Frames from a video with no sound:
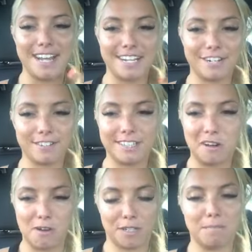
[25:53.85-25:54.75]
And here's
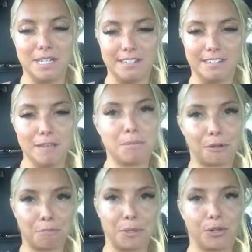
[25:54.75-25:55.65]
the ultimate
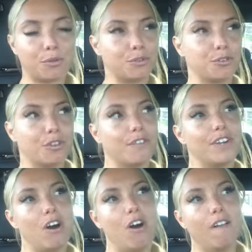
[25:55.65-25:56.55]
deeper spiritual truth
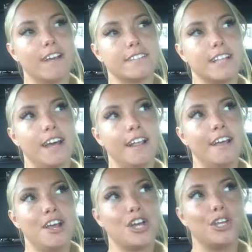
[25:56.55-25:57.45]
of it all is that
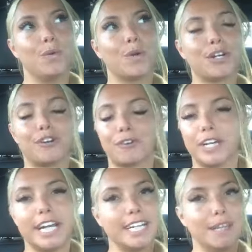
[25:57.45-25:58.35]
you are
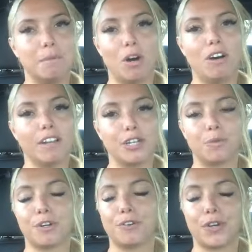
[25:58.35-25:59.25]
creating them all and
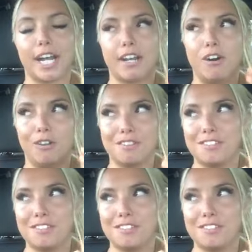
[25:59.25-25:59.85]
you are creating all the